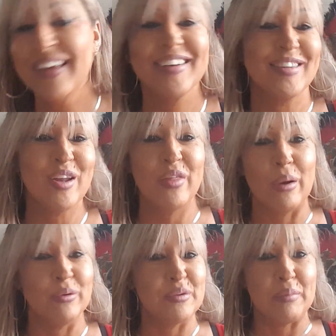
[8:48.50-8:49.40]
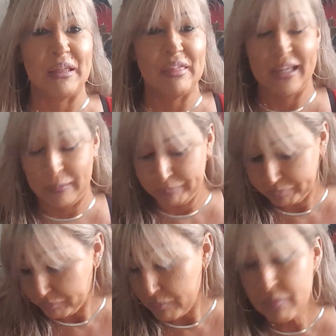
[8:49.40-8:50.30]
because I know that was a big thing.
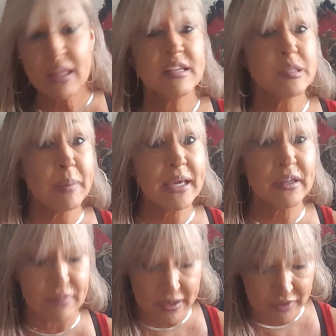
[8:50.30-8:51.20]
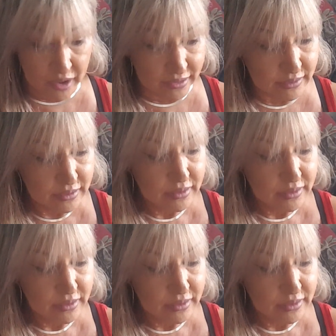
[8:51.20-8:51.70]
Speaking of Avon,